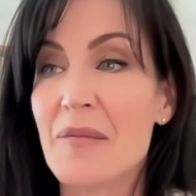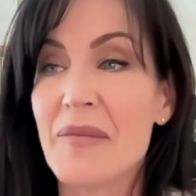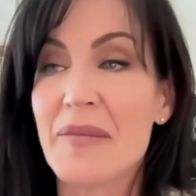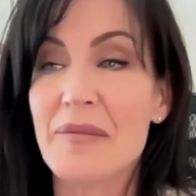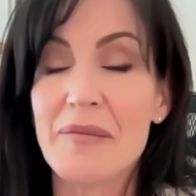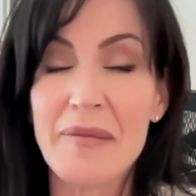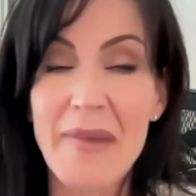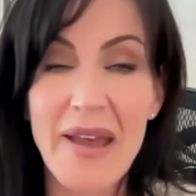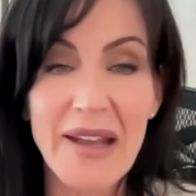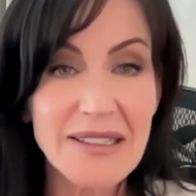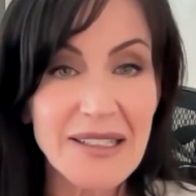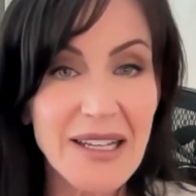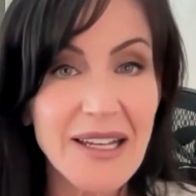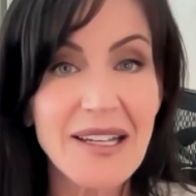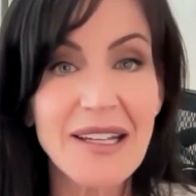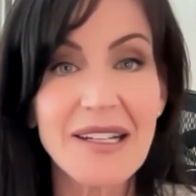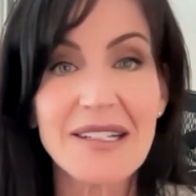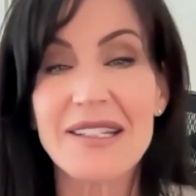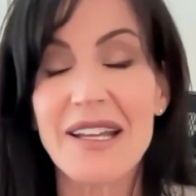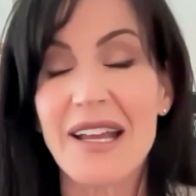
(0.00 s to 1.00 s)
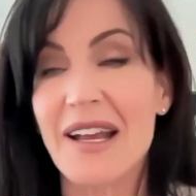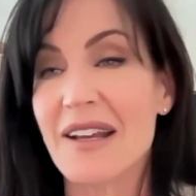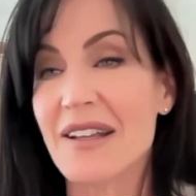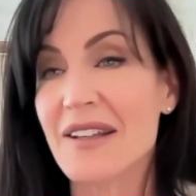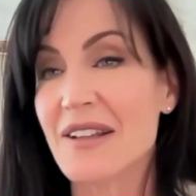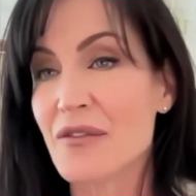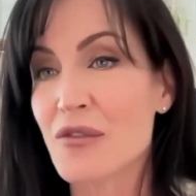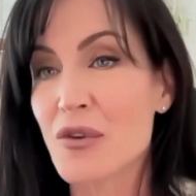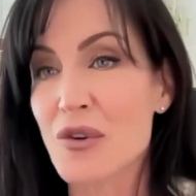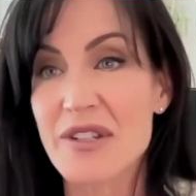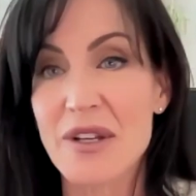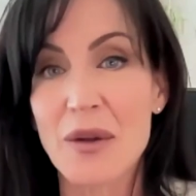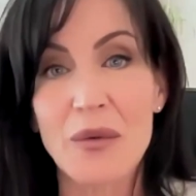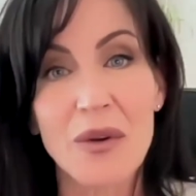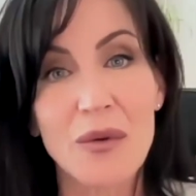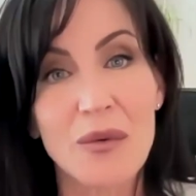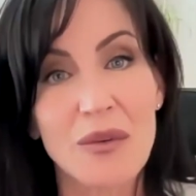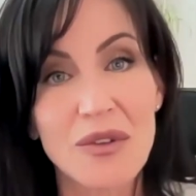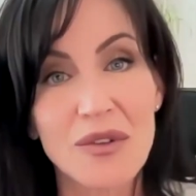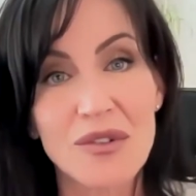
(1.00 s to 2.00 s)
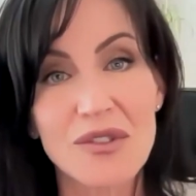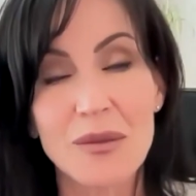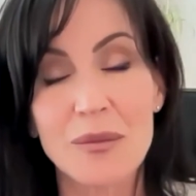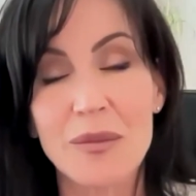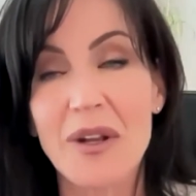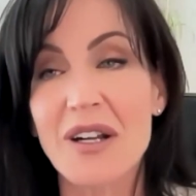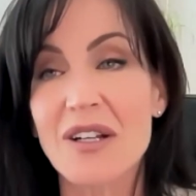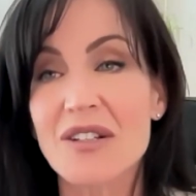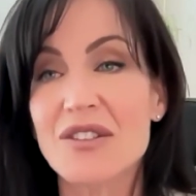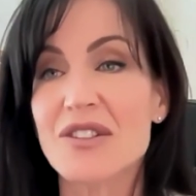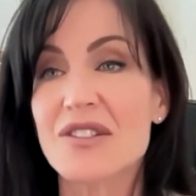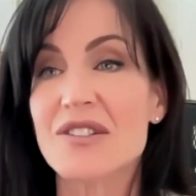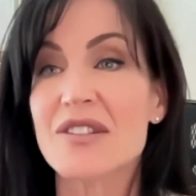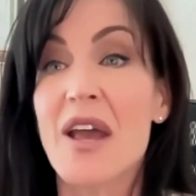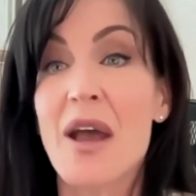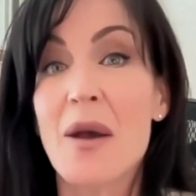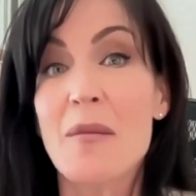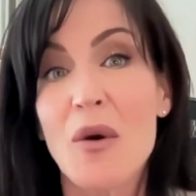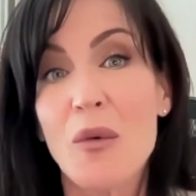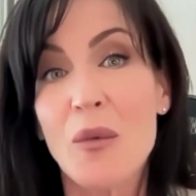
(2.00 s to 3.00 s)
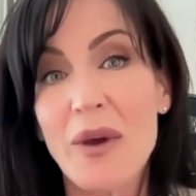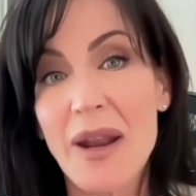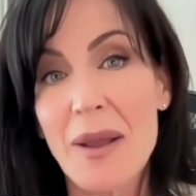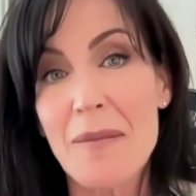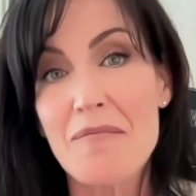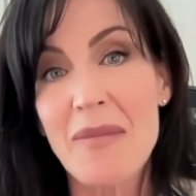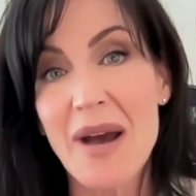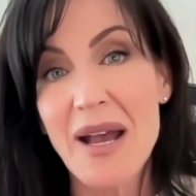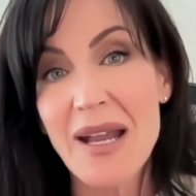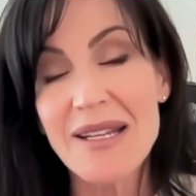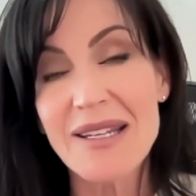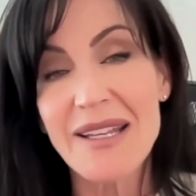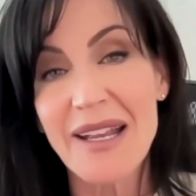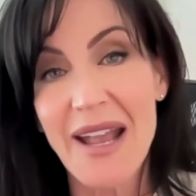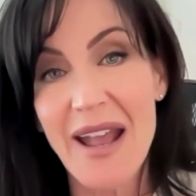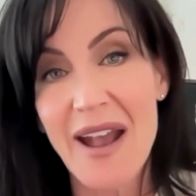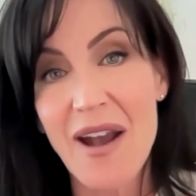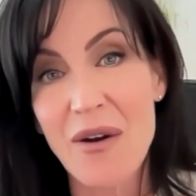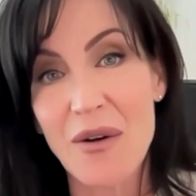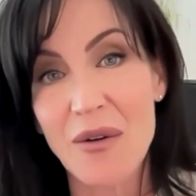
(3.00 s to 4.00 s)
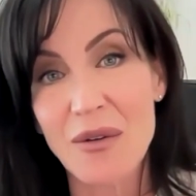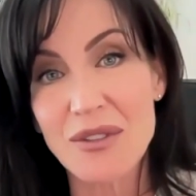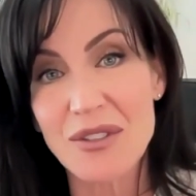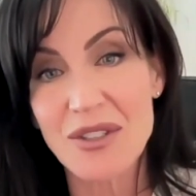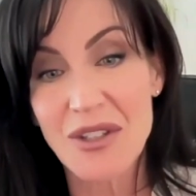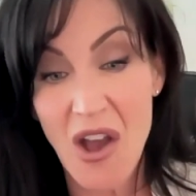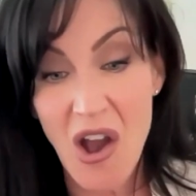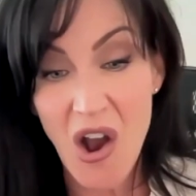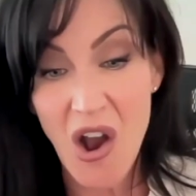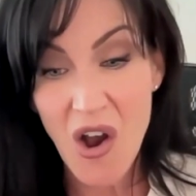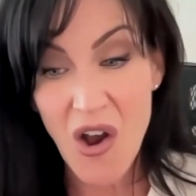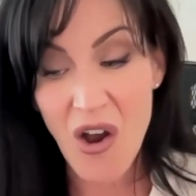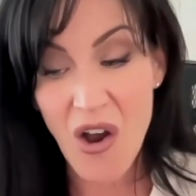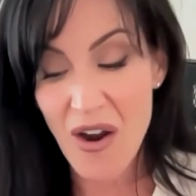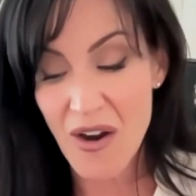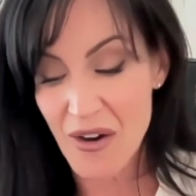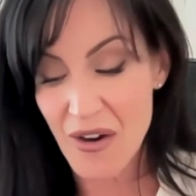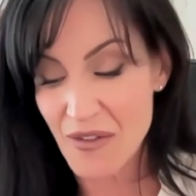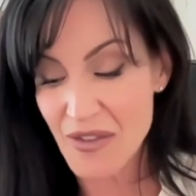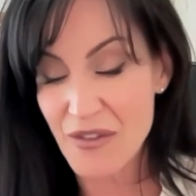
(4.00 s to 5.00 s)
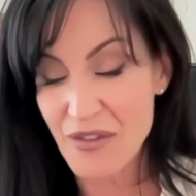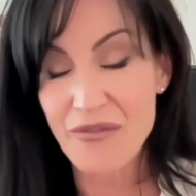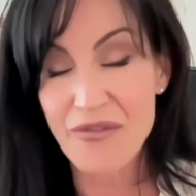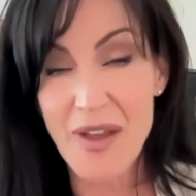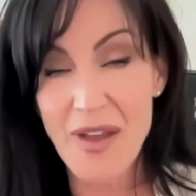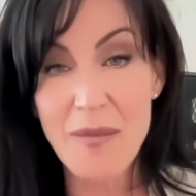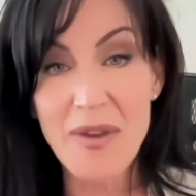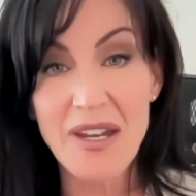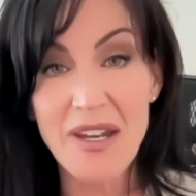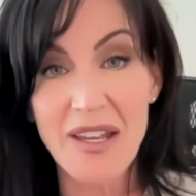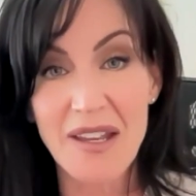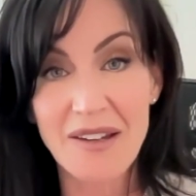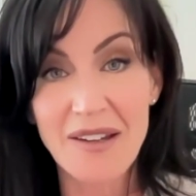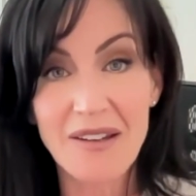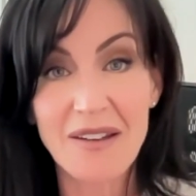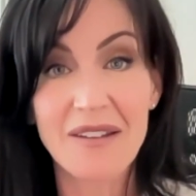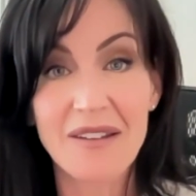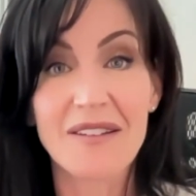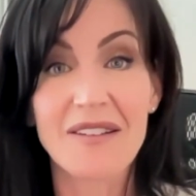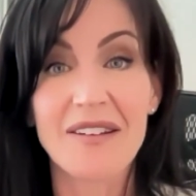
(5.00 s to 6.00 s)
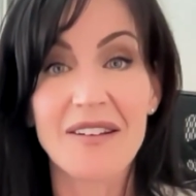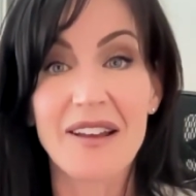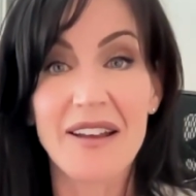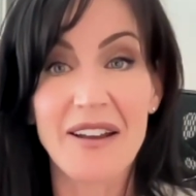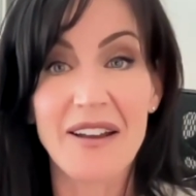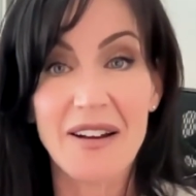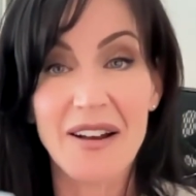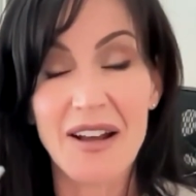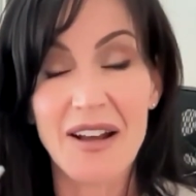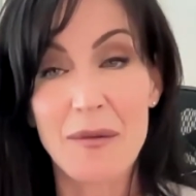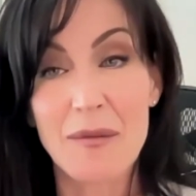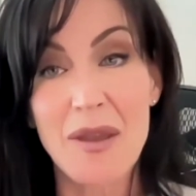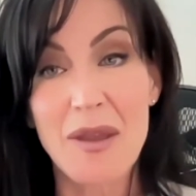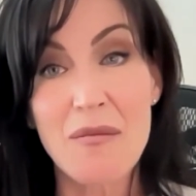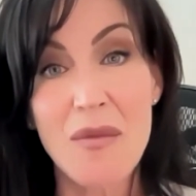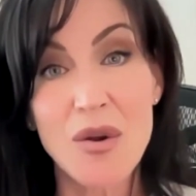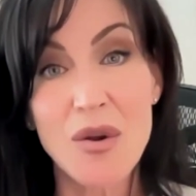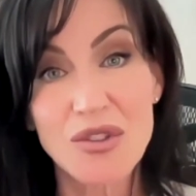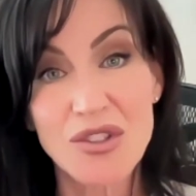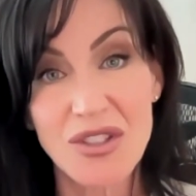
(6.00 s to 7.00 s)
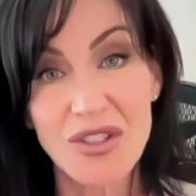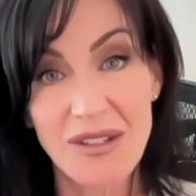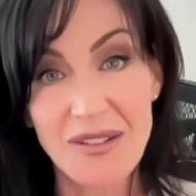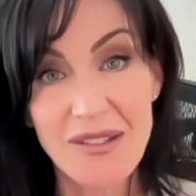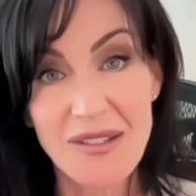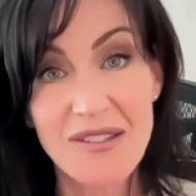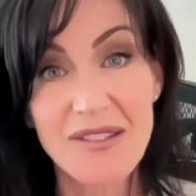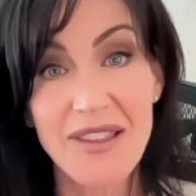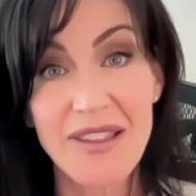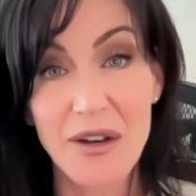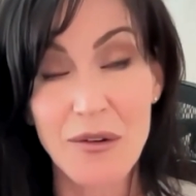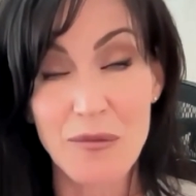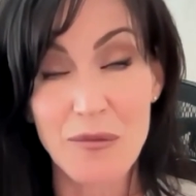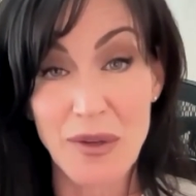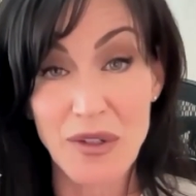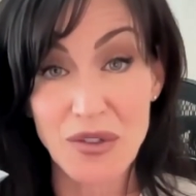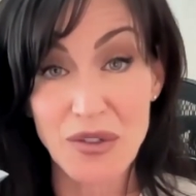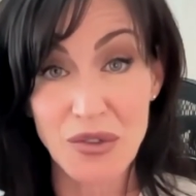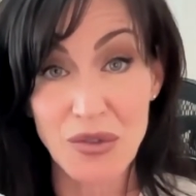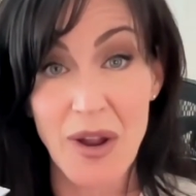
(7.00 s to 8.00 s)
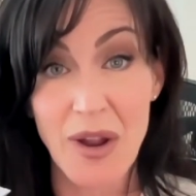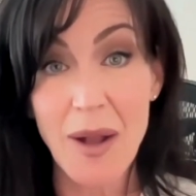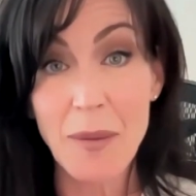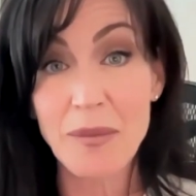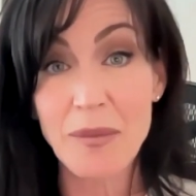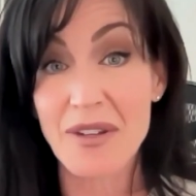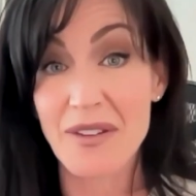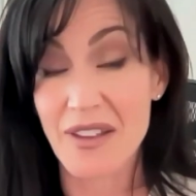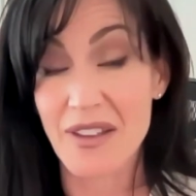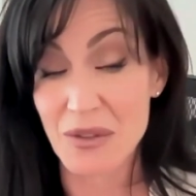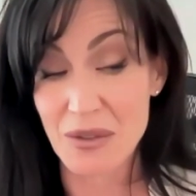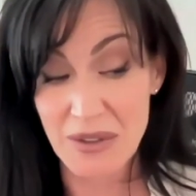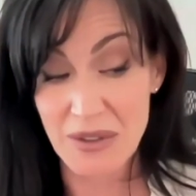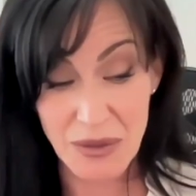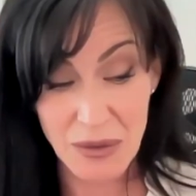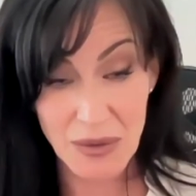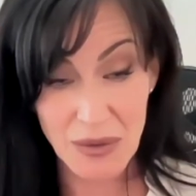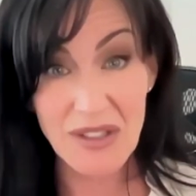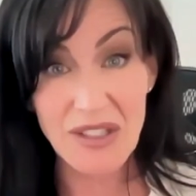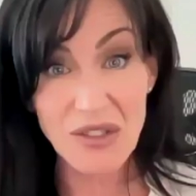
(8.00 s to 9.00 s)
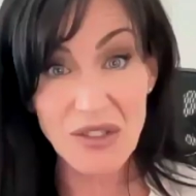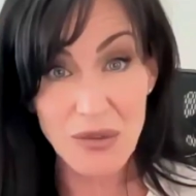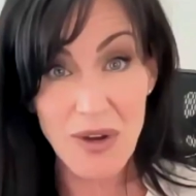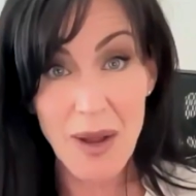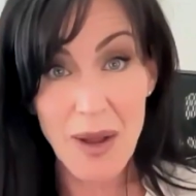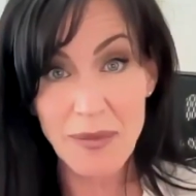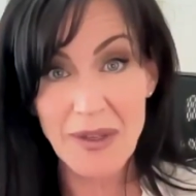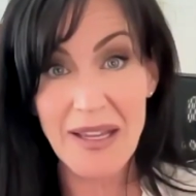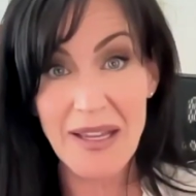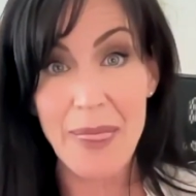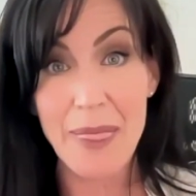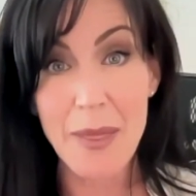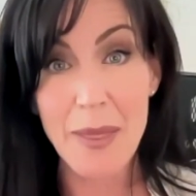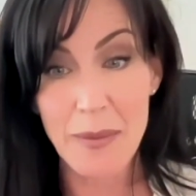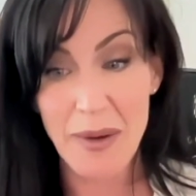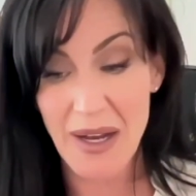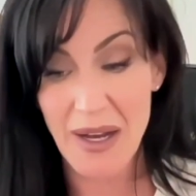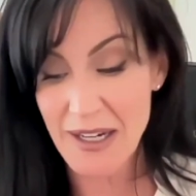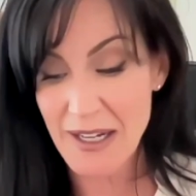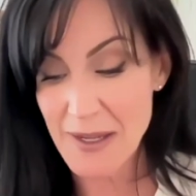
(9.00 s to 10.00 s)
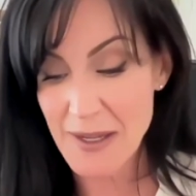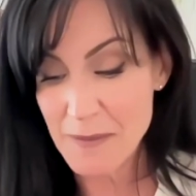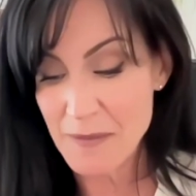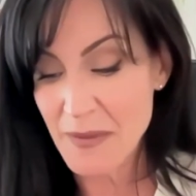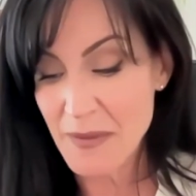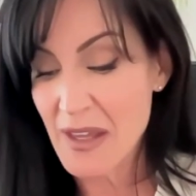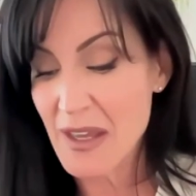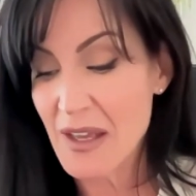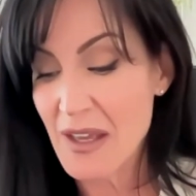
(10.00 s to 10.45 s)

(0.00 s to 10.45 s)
magnetics, and of course I work with your subconscious. But what I'm mining out are the feminine emotions that have been trapped, that are literally trapped in the body.